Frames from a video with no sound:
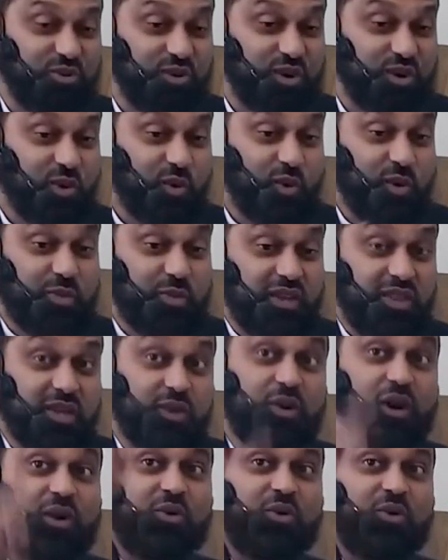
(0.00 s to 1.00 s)
you will be
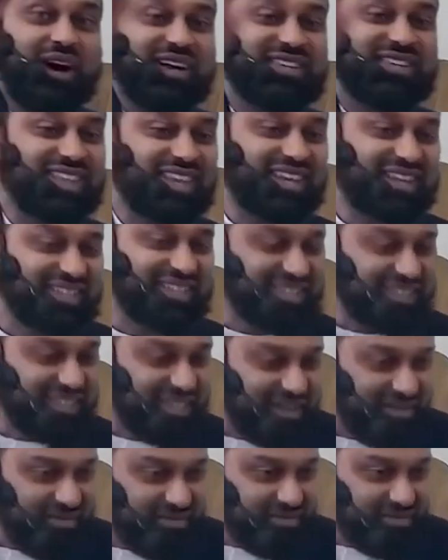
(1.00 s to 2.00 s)
the one who has
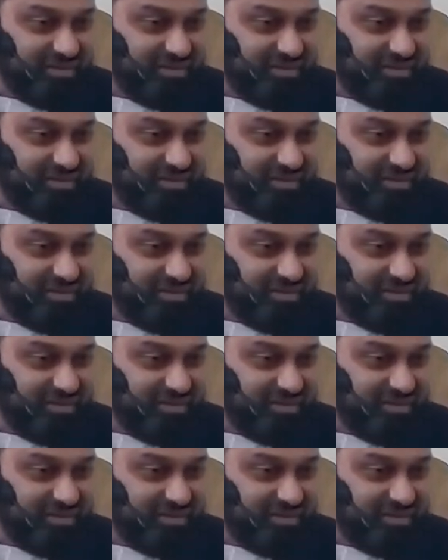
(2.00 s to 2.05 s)
legacy.